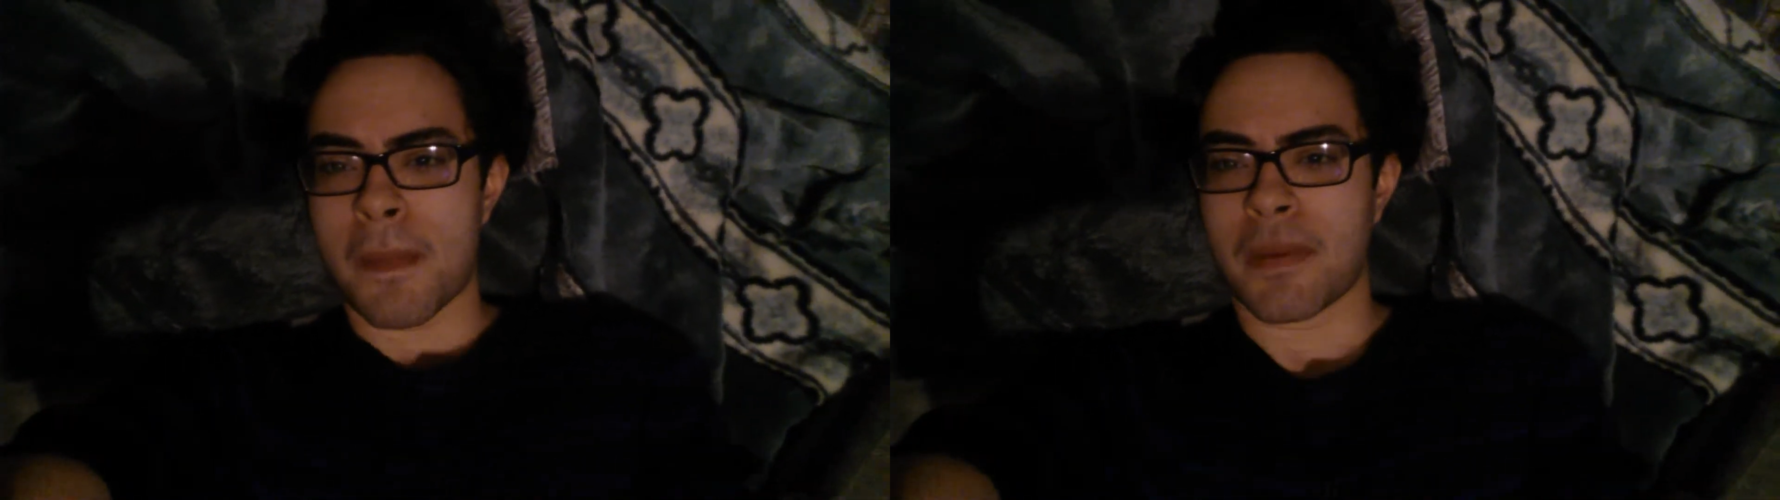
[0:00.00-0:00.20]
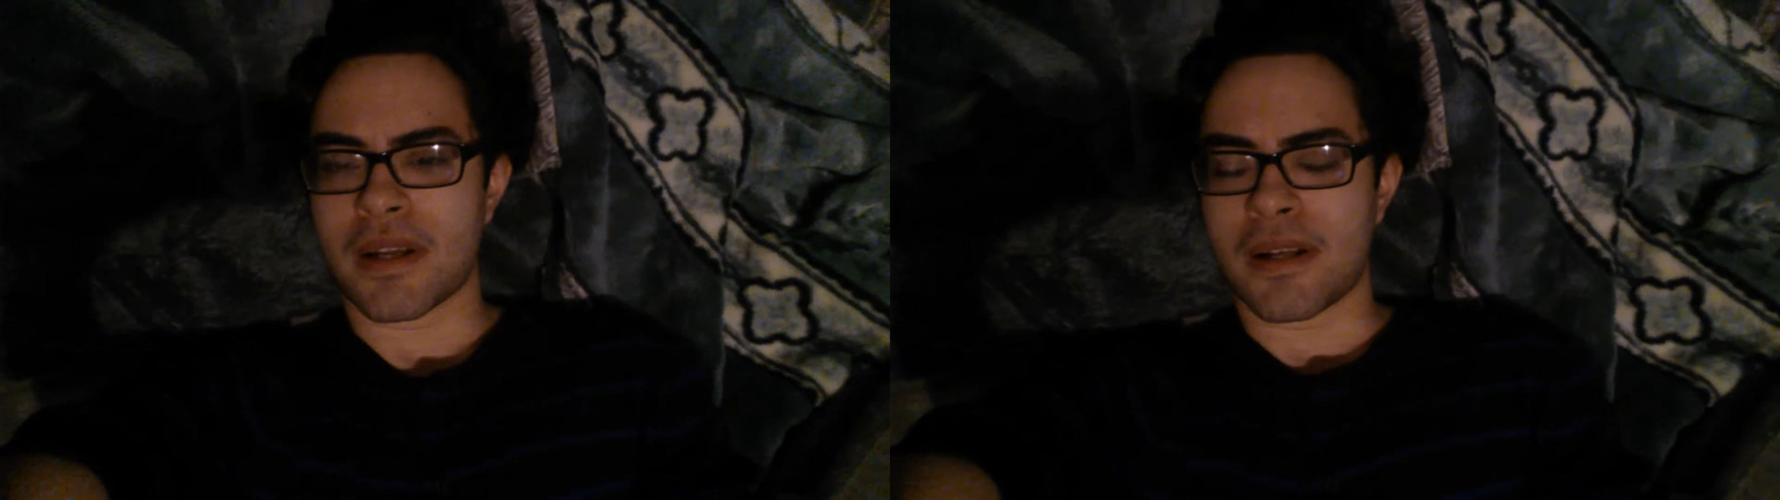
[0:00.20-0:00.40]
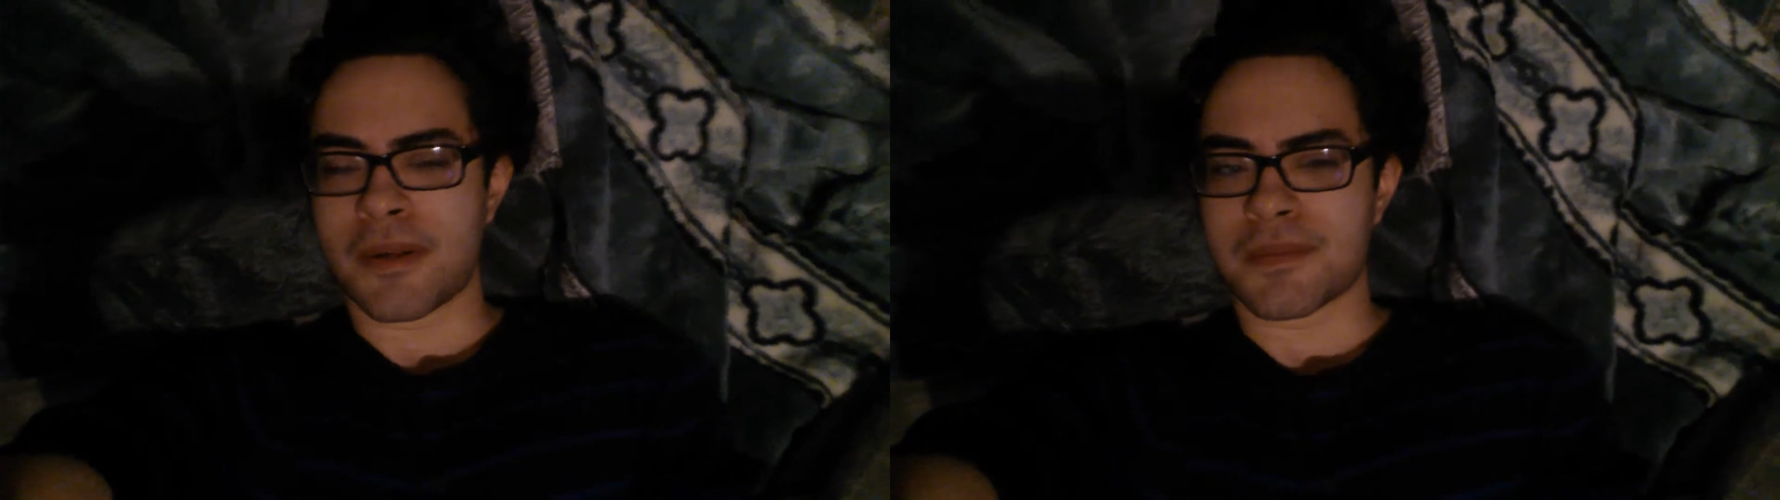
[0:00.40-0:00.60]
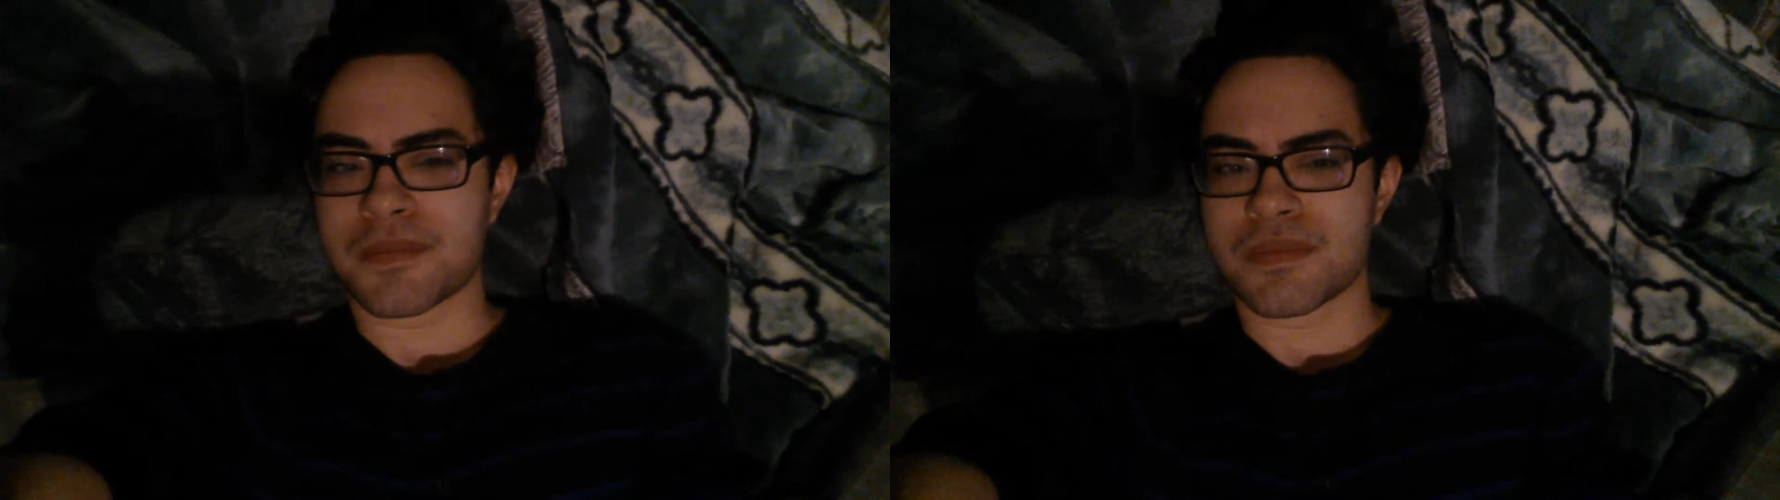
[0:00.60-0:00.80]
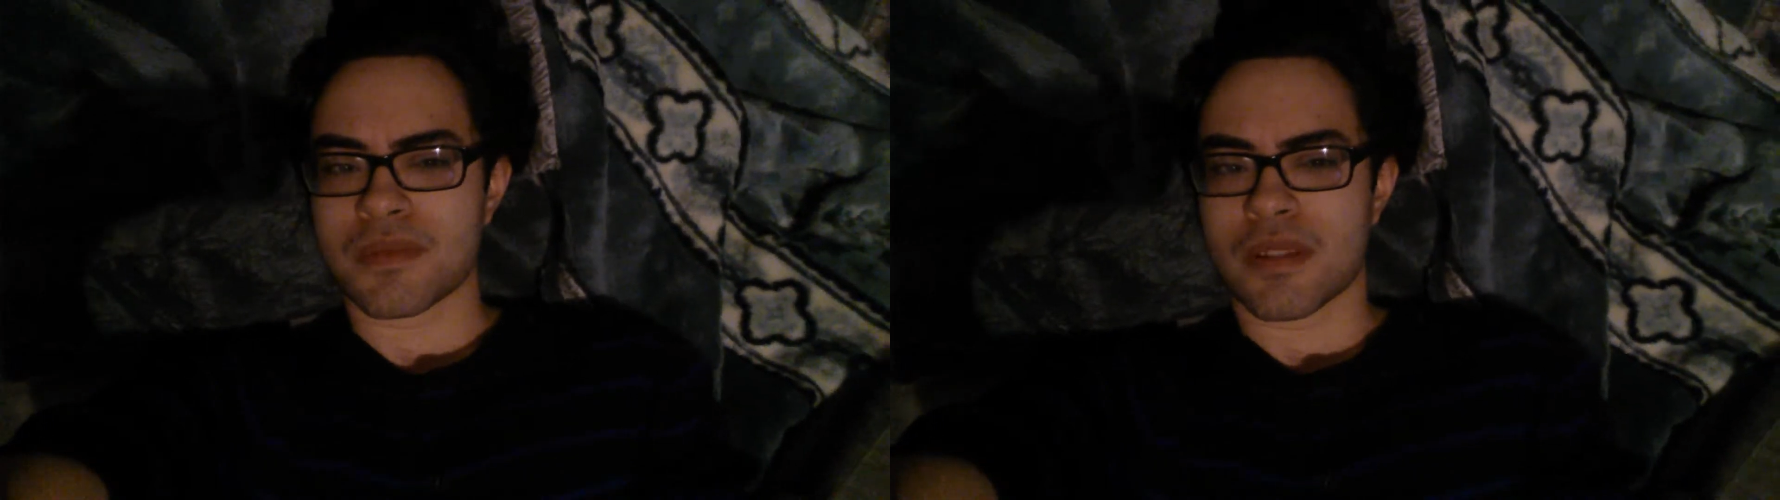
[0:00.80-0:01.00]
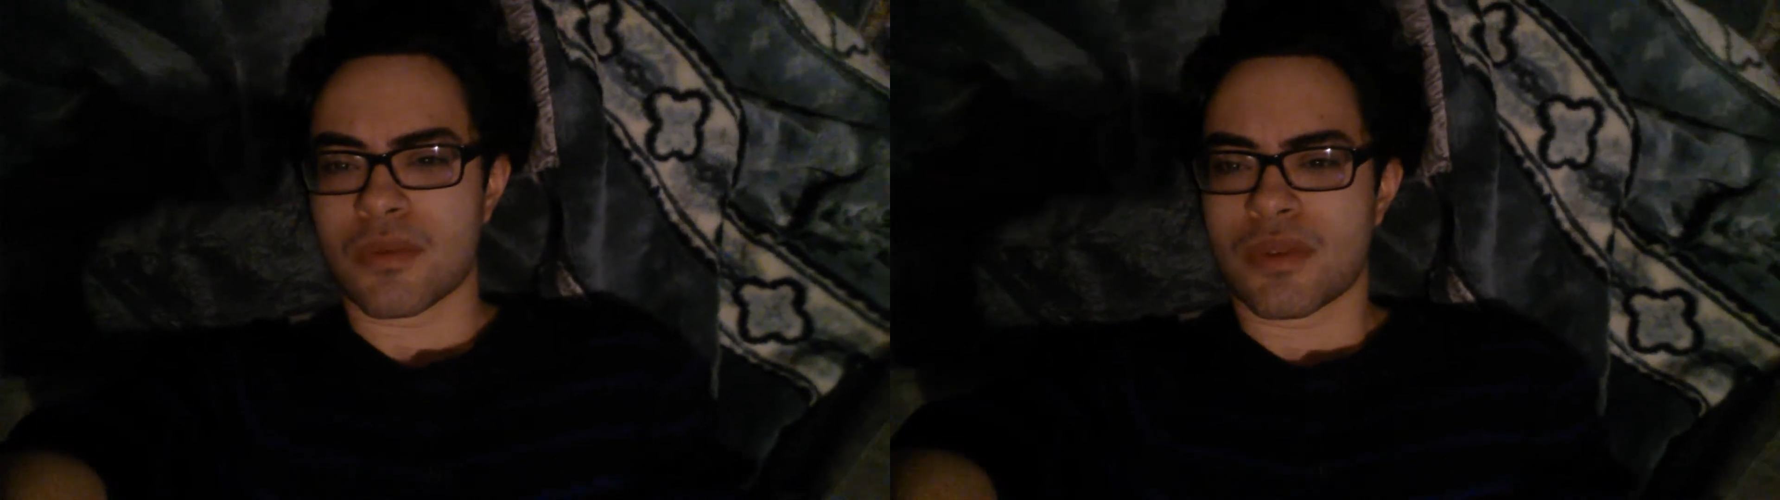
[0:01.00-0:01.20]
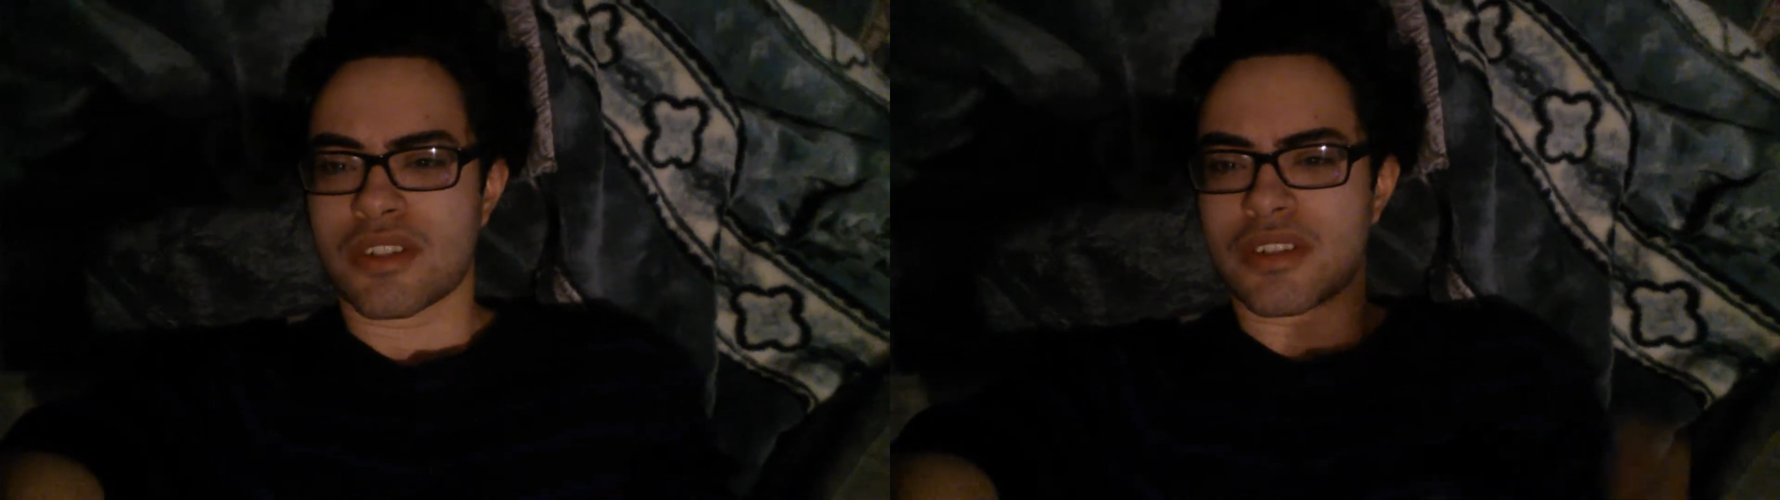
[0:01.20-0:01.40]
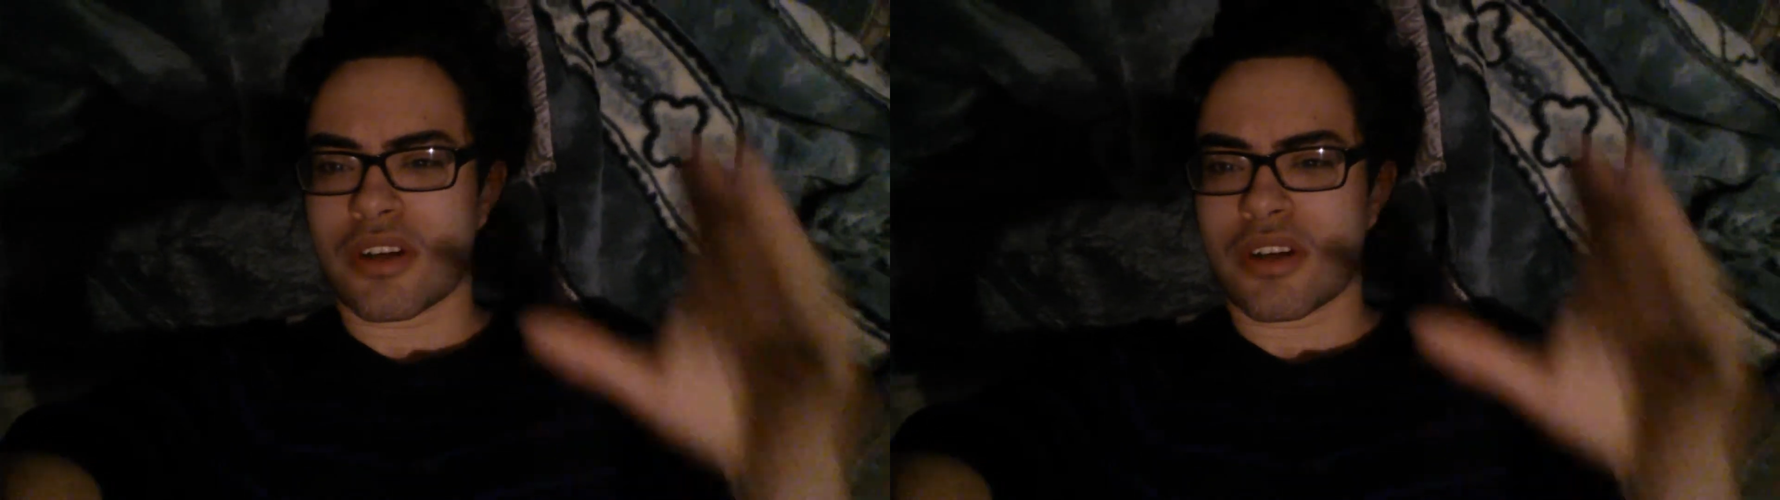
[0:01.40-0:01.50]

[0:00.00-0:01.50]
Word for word: but um when there's